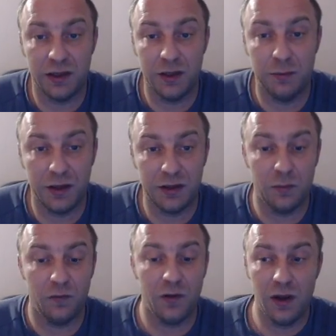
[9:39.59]
He played the
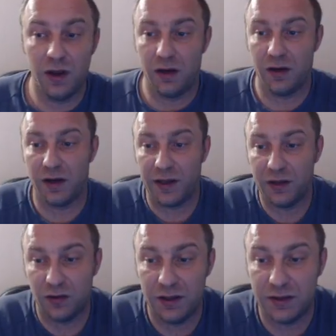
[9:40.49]
move knight
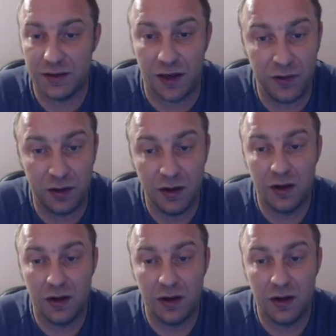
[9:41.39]
to d seven,